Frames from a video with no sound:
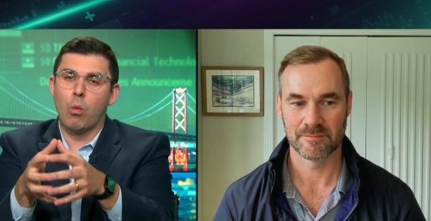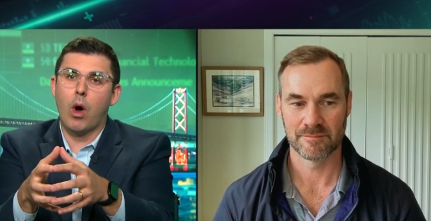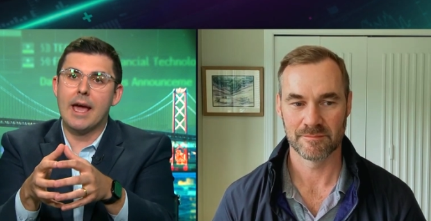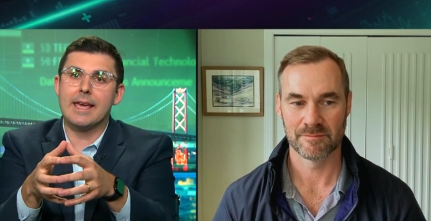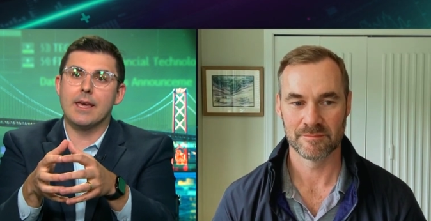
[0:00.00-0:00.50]

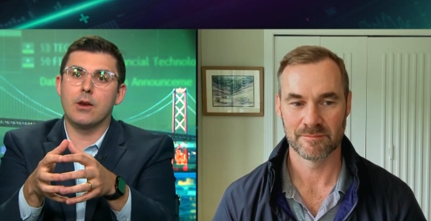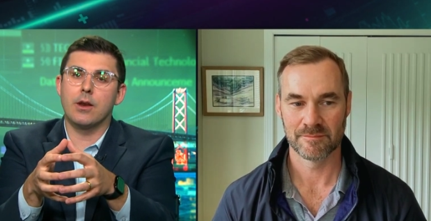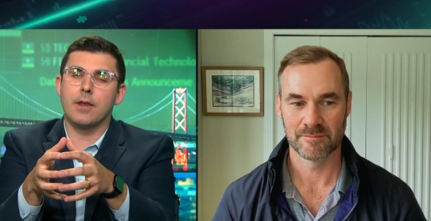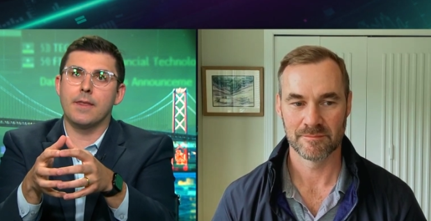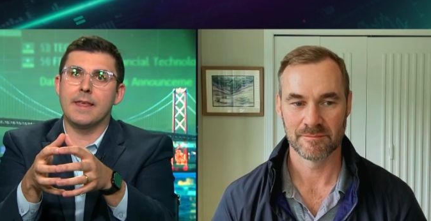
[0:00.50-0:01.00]
Speaker 1: Why
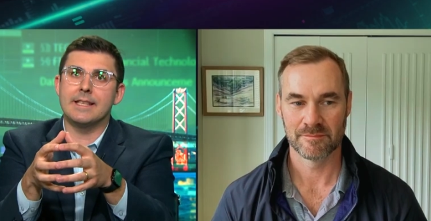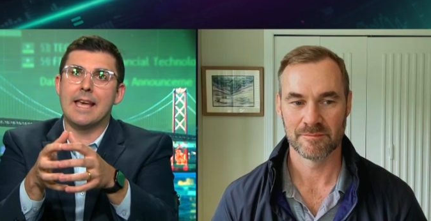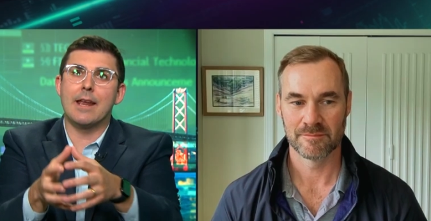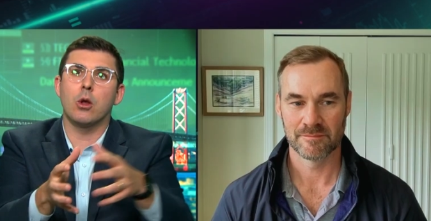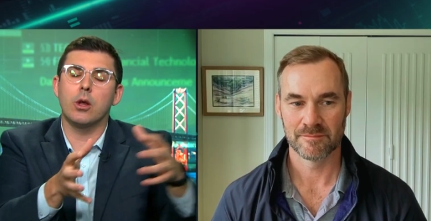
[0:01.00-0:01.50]
can the
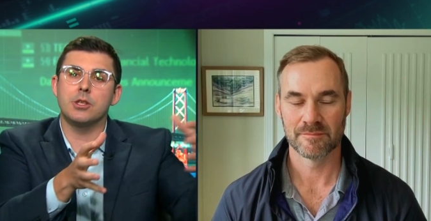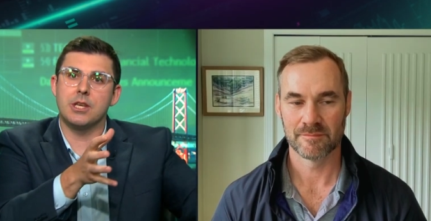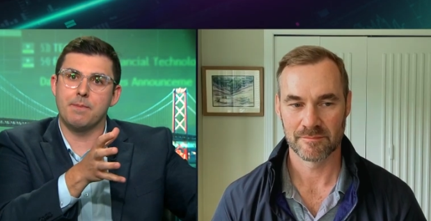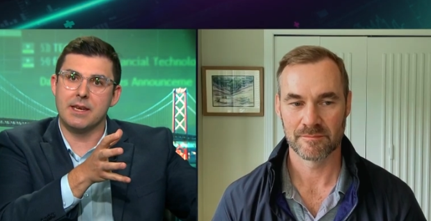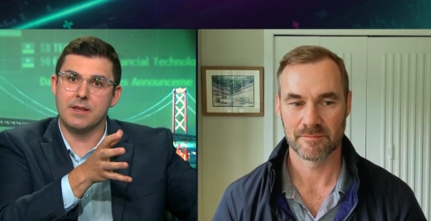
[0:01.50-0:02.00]

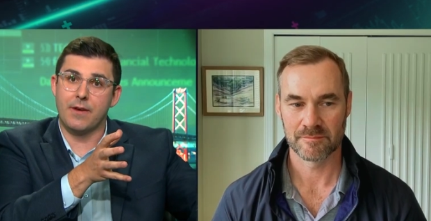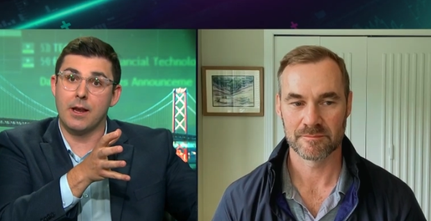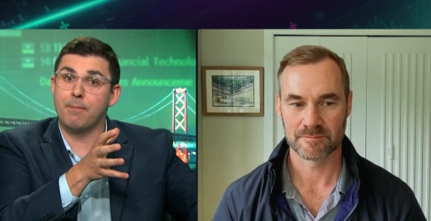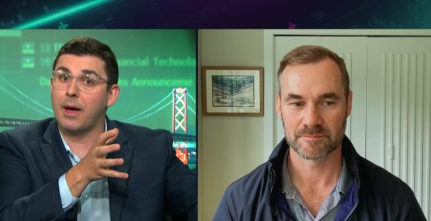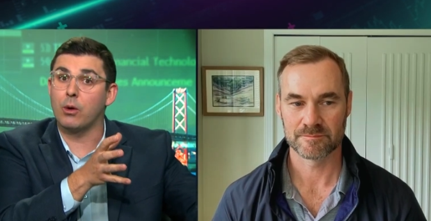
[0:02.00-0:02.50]
technology been
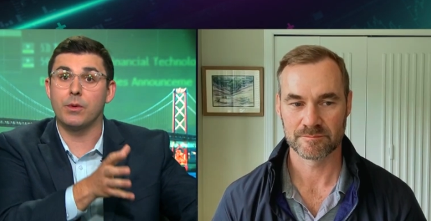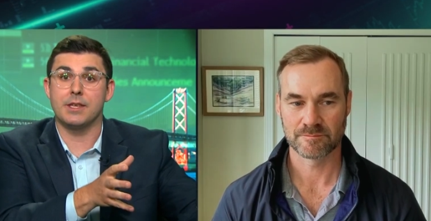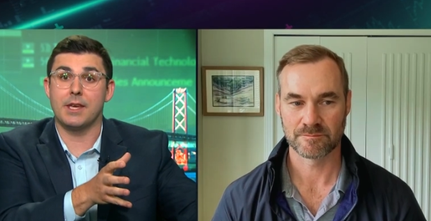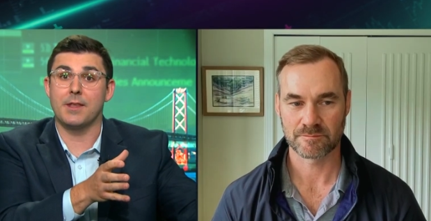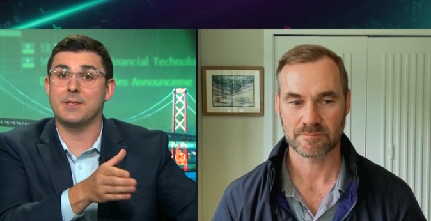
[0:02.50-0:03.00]
developed by all
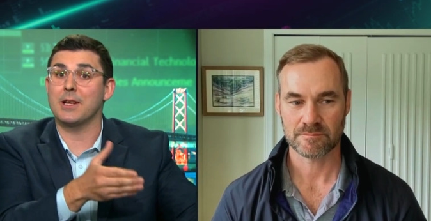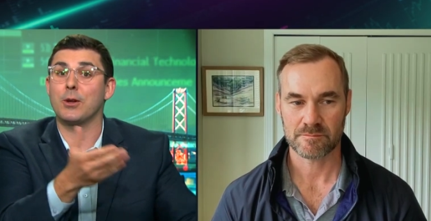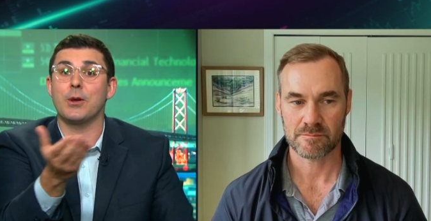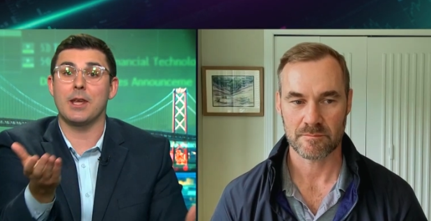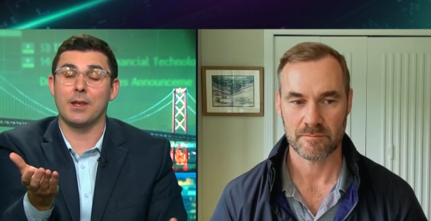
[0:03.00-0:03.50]
these others,
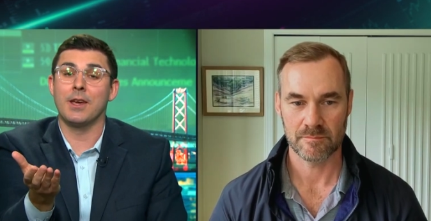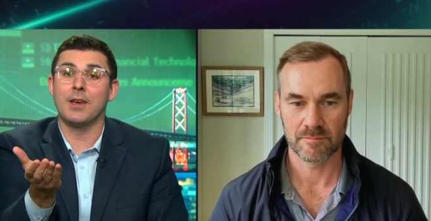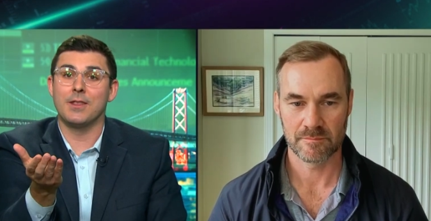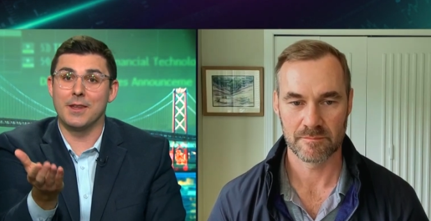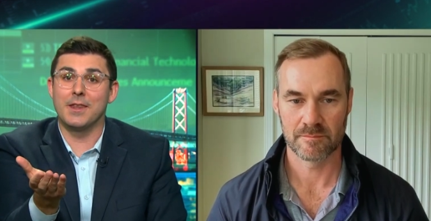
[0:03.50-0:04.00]
including
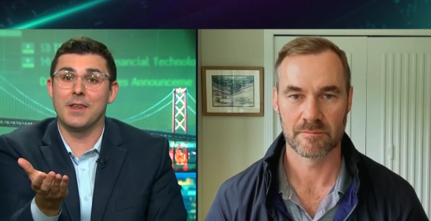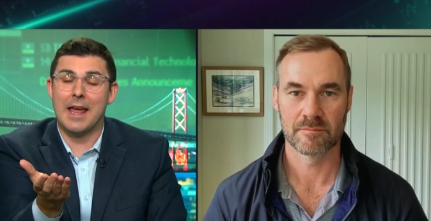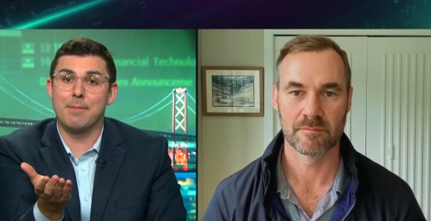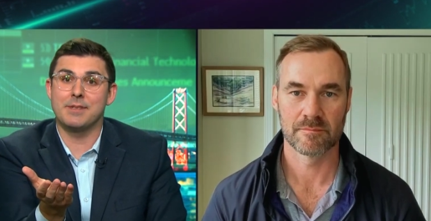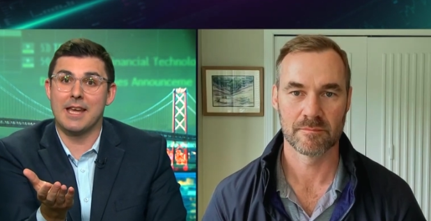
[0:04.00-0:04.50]
the, the
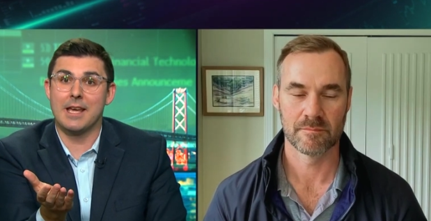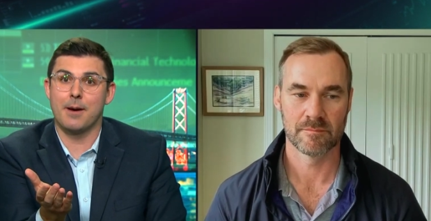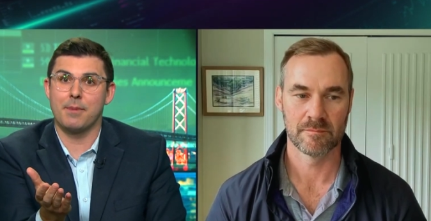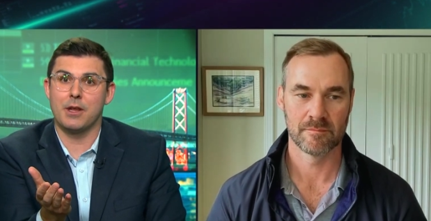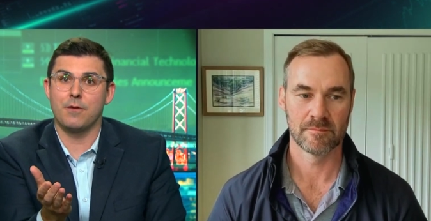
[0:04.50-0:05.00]
namesake
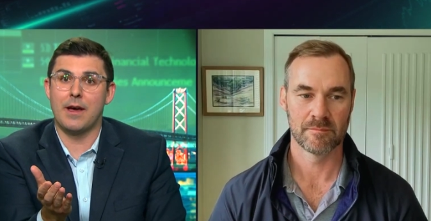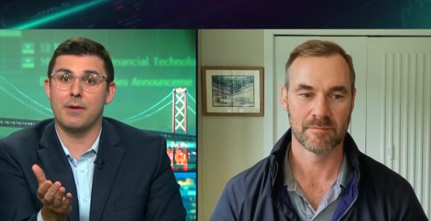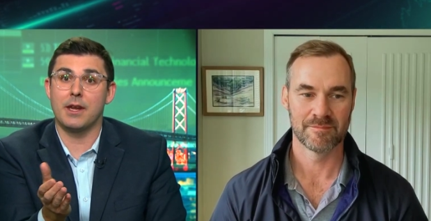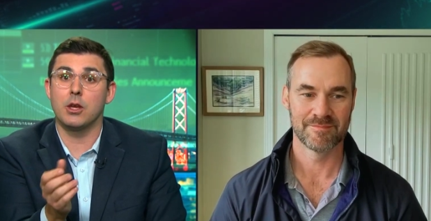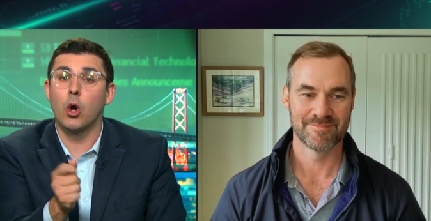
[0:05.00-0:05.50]
company you
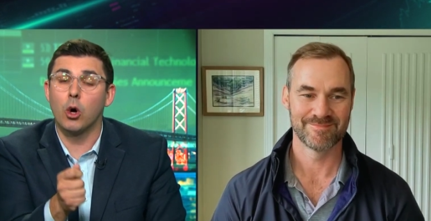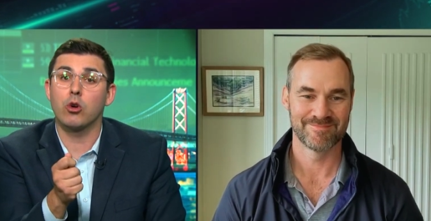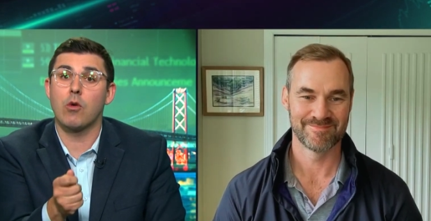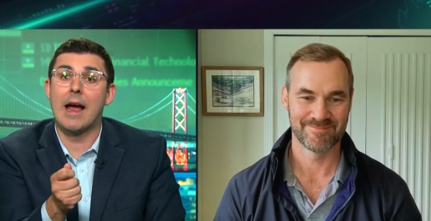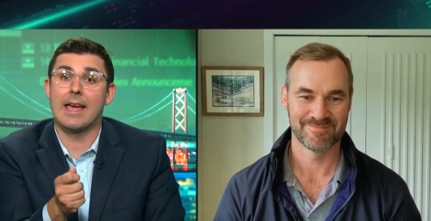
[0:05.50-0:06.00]
founded,
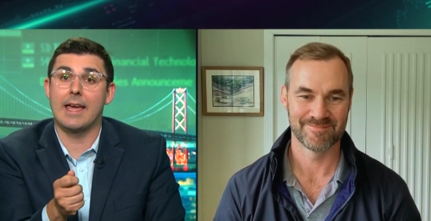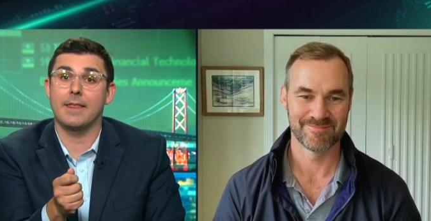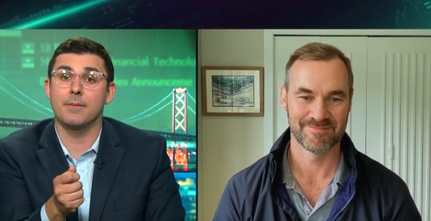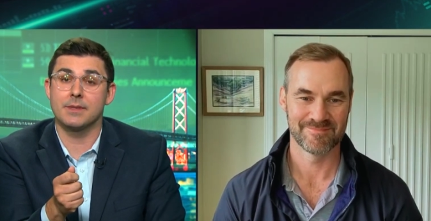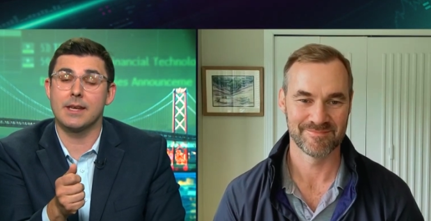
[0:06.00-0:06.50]
not crack
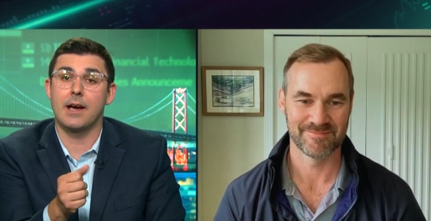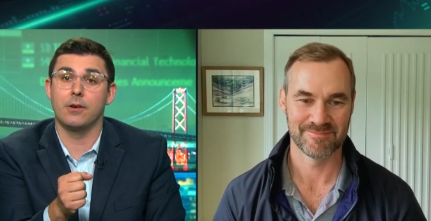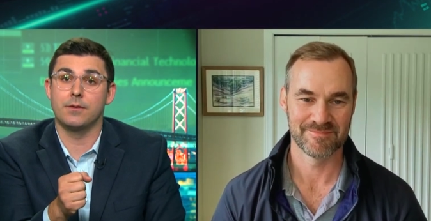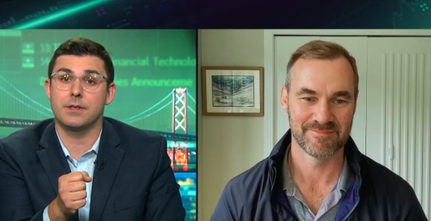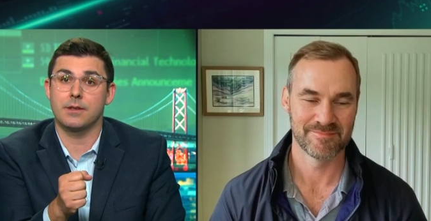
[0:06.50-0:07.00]
it
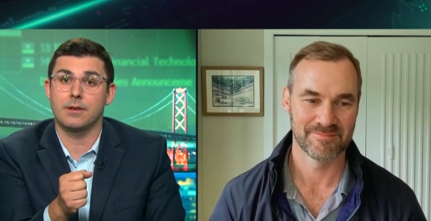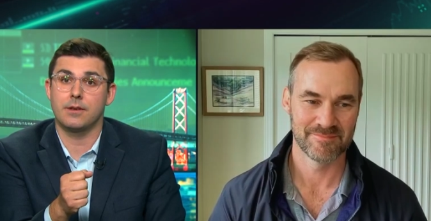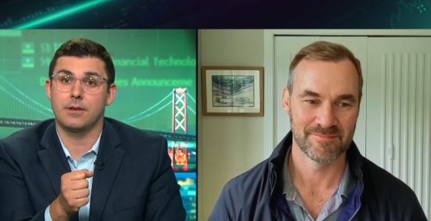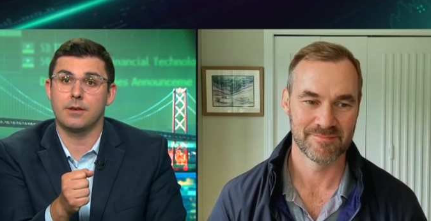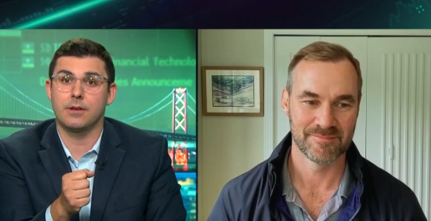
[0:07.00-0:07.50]
themselves?
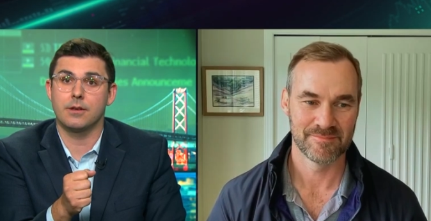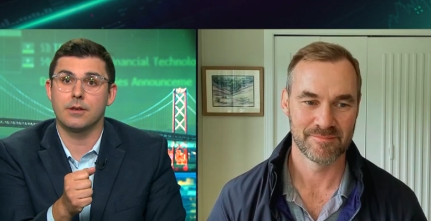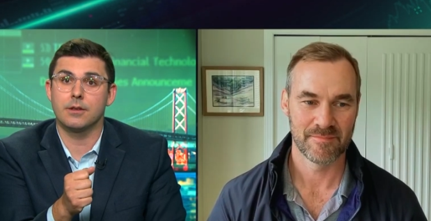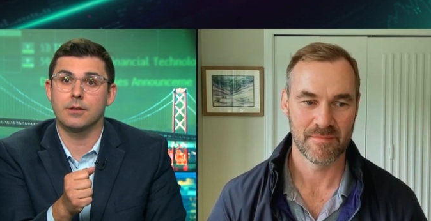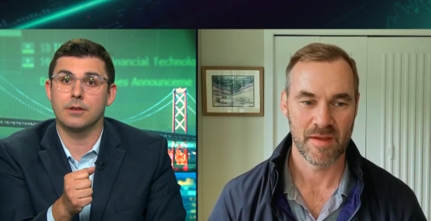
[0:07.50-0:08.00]

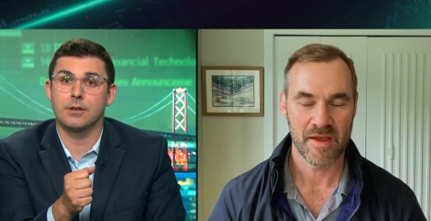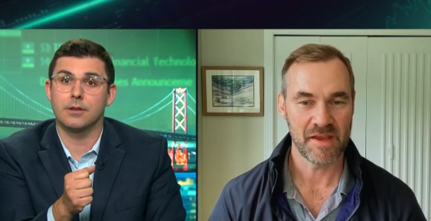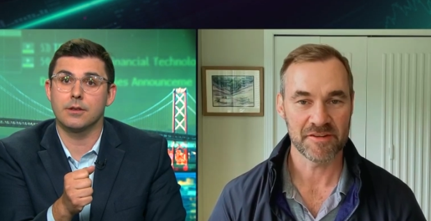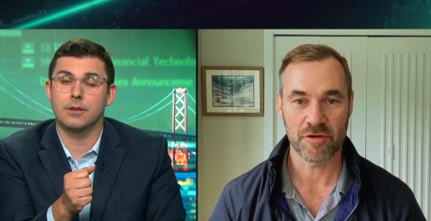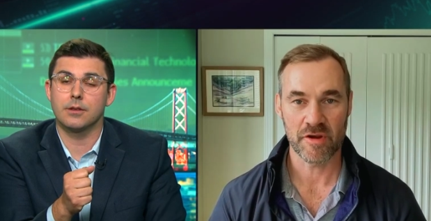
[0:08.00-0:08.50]

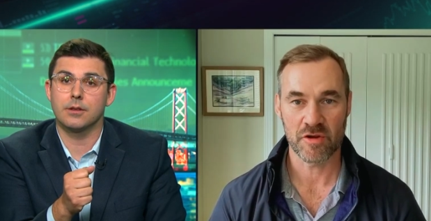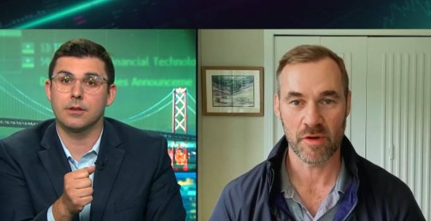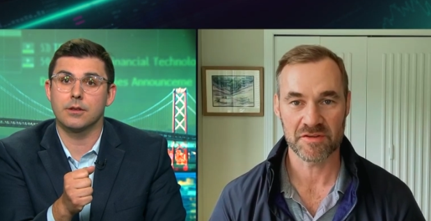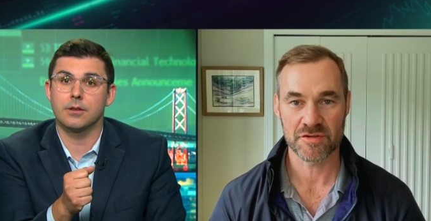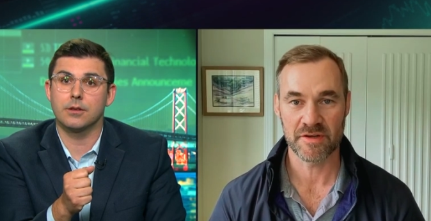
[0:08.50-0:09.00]
Speaker 2: It's a great
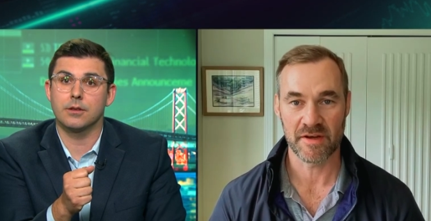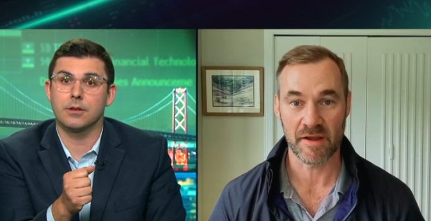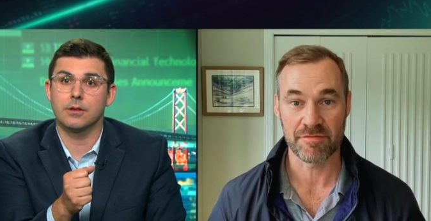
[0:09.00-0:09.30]
question, and